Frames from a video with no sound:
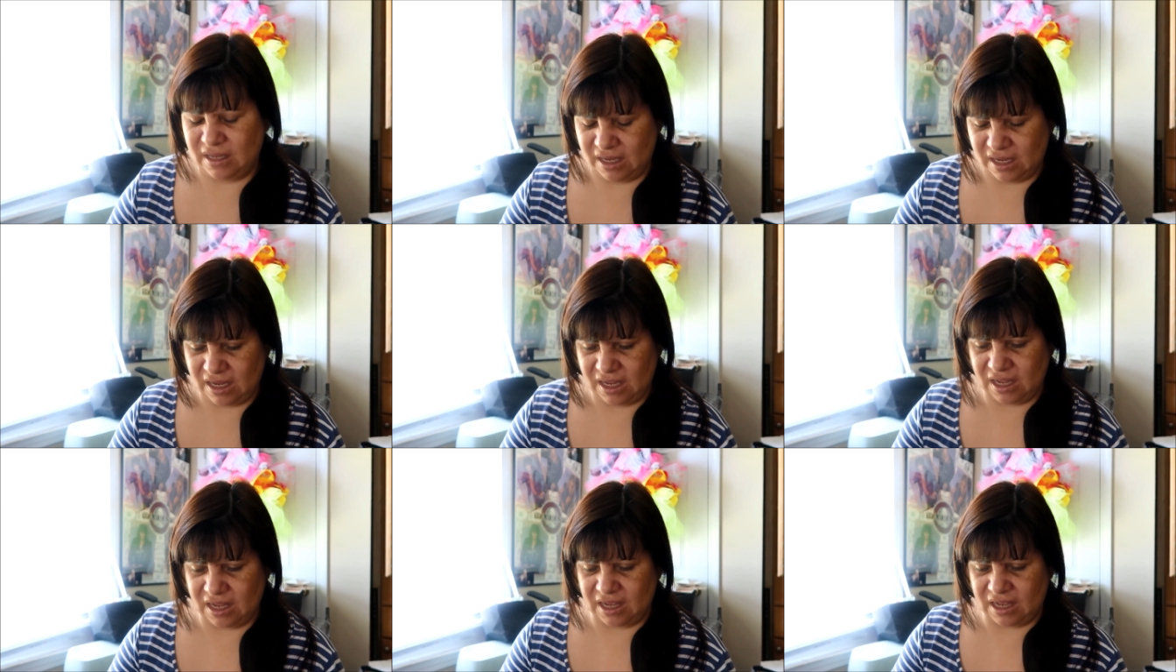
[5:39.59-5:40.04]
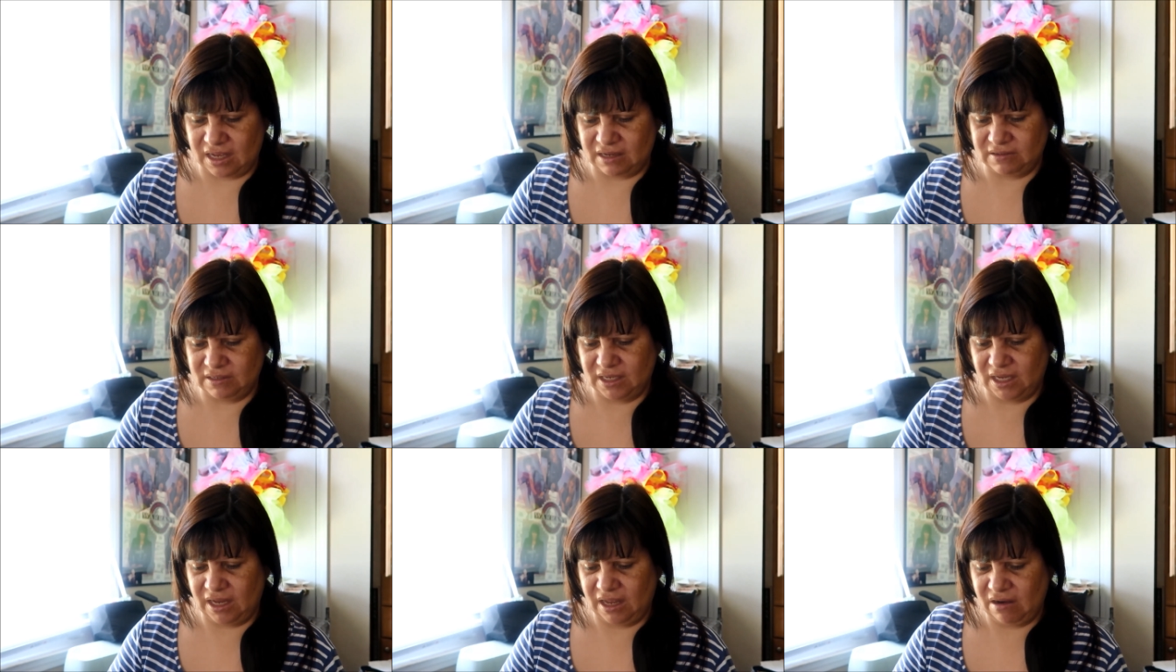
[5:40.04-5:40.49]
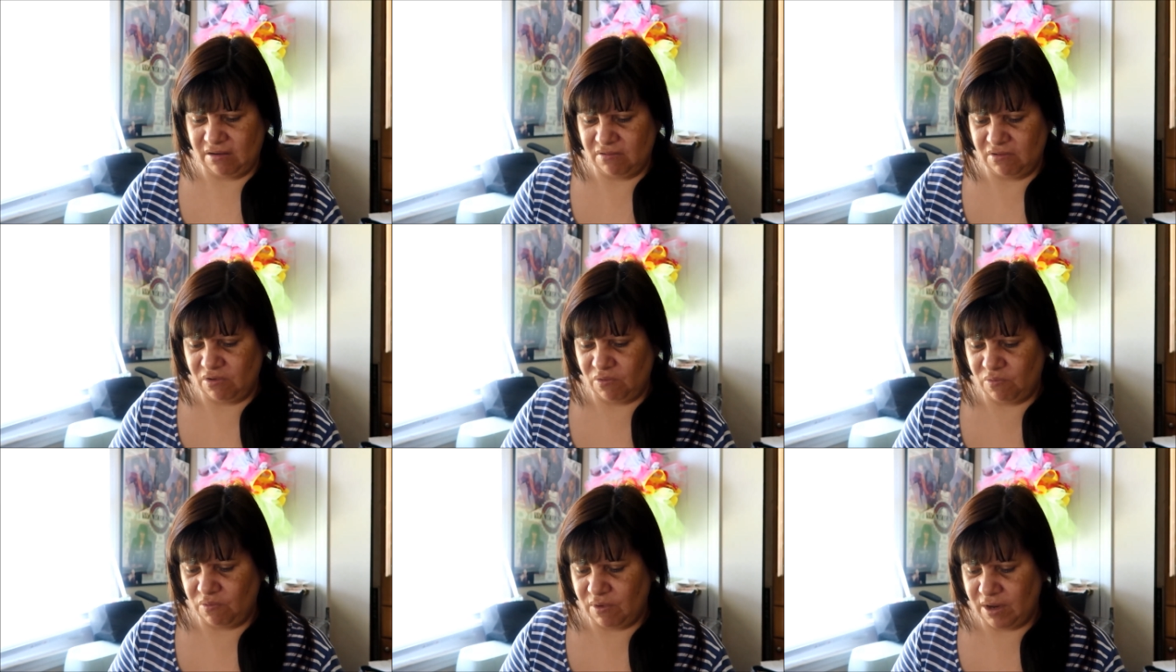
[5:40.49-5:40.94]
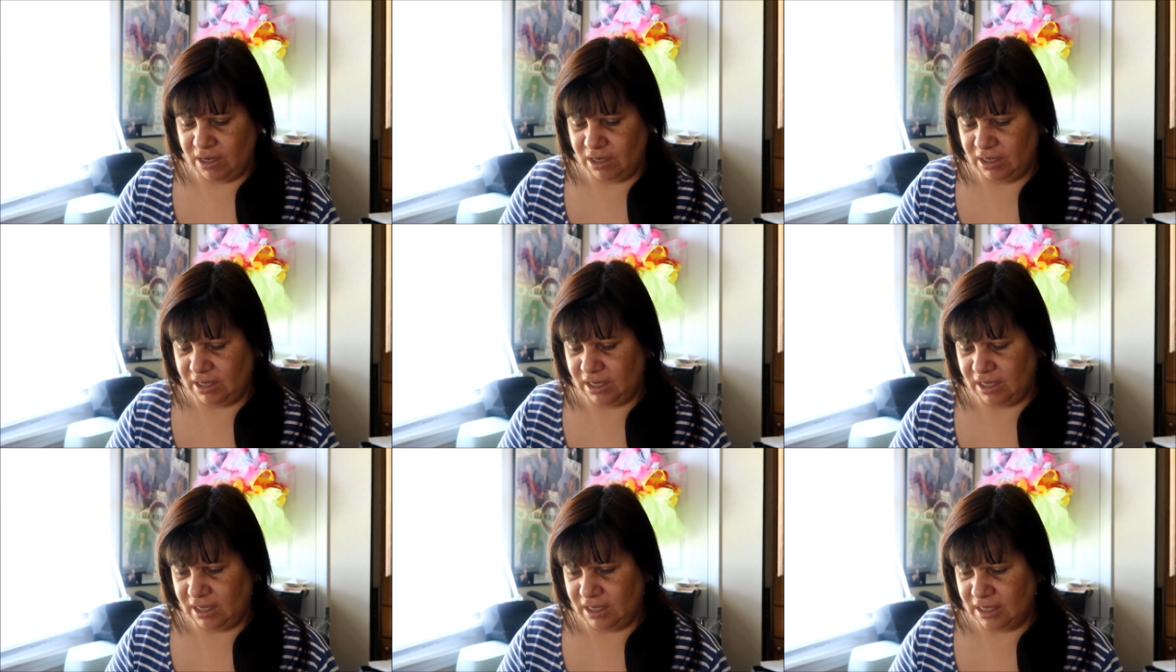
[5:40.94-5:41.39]
yeah. I was like, I don't know what
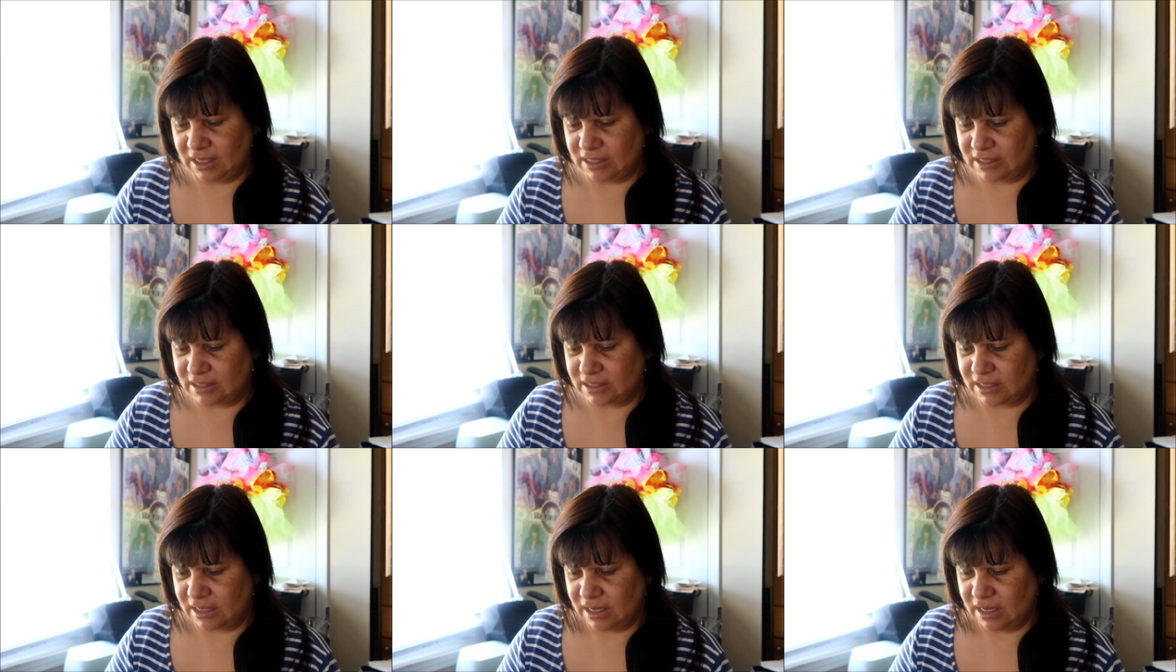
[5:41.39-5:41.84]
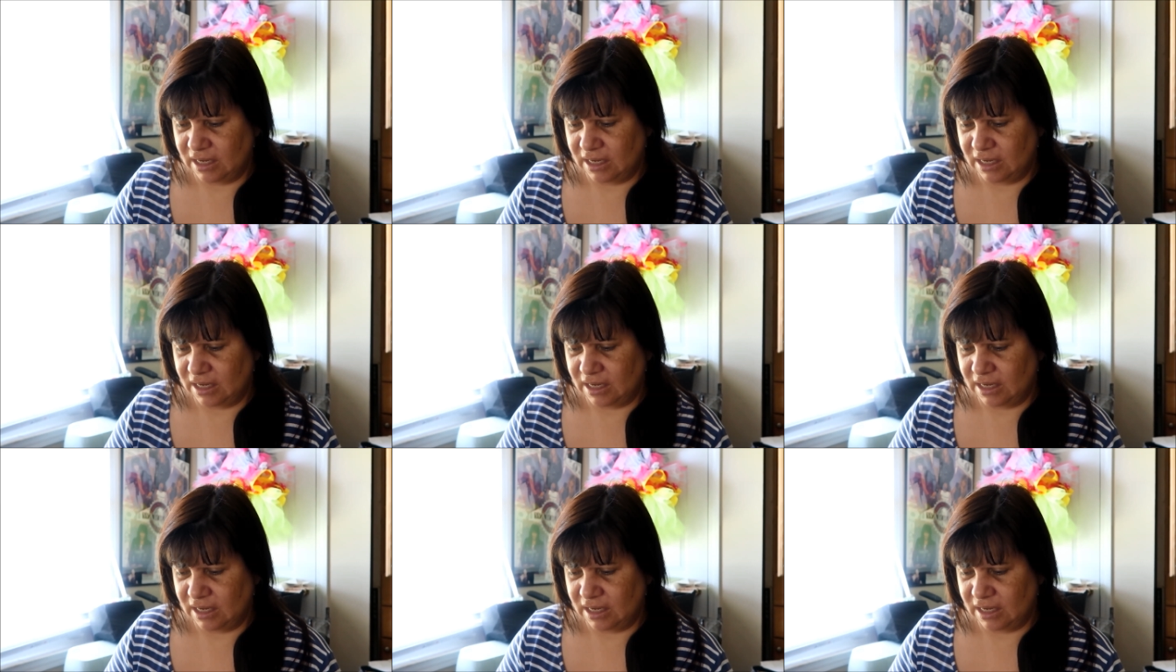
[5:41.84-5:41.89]
it is.